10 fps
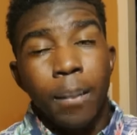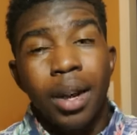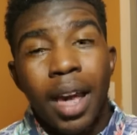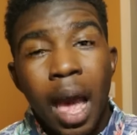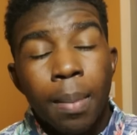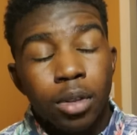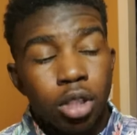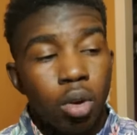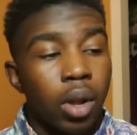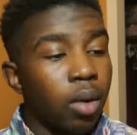But it happened,
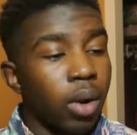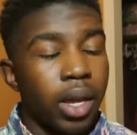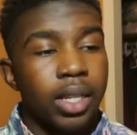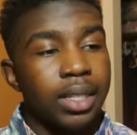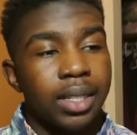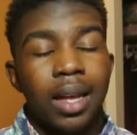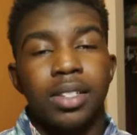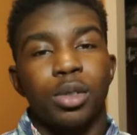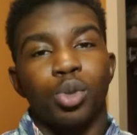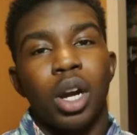so like, when I hit 10,000
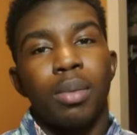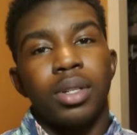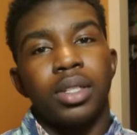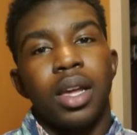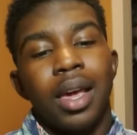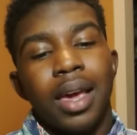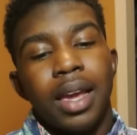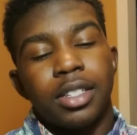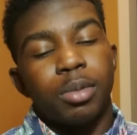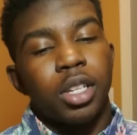subscribers
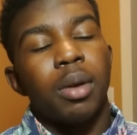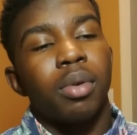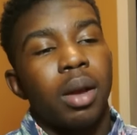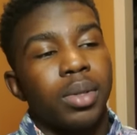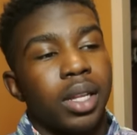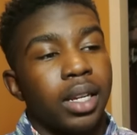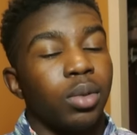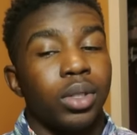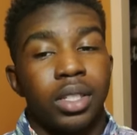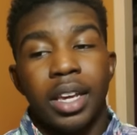in September, I was like,
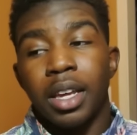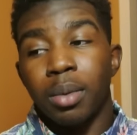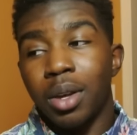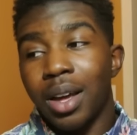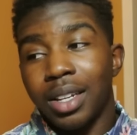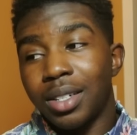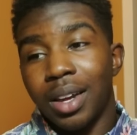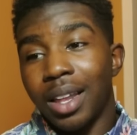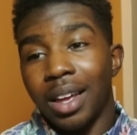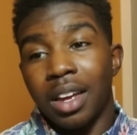well, damn, yo, I still
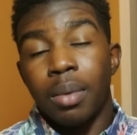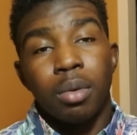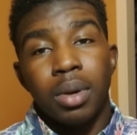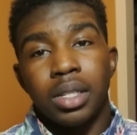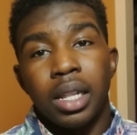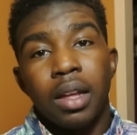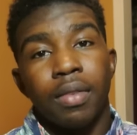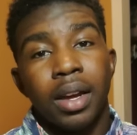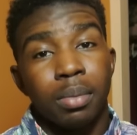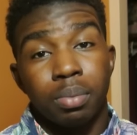got like a couple months left.
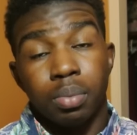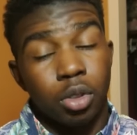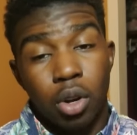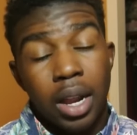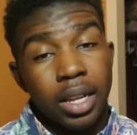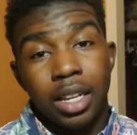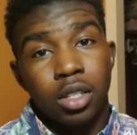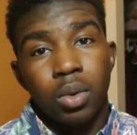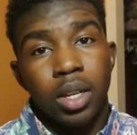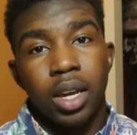I can try to hit
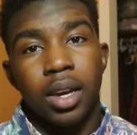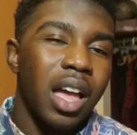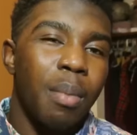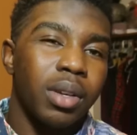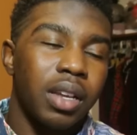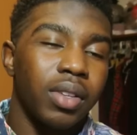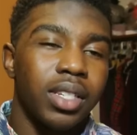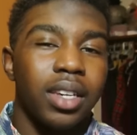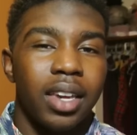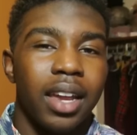20K. I'm at
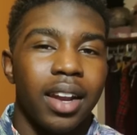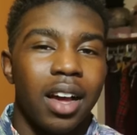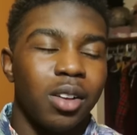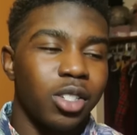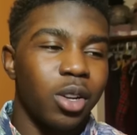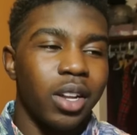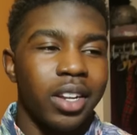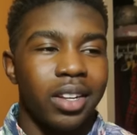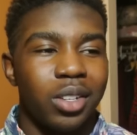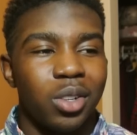17K now, so I
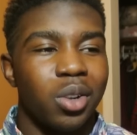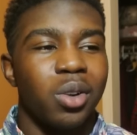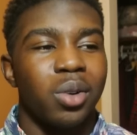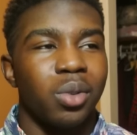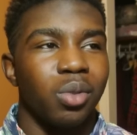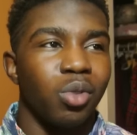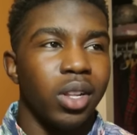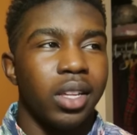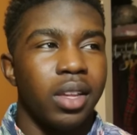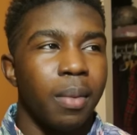didn't, you know,
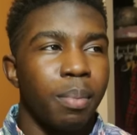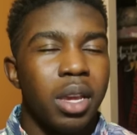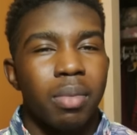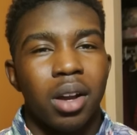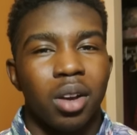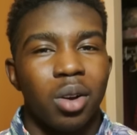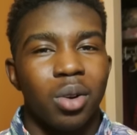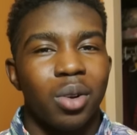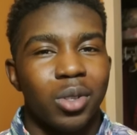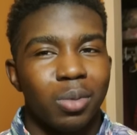really meet my
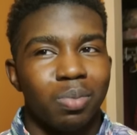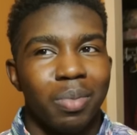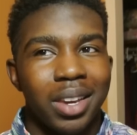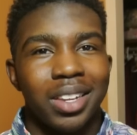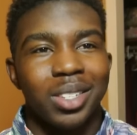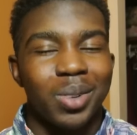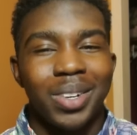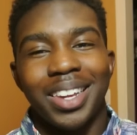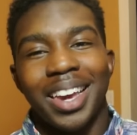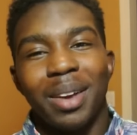goal of making
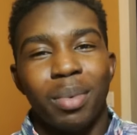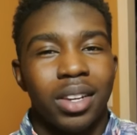20K.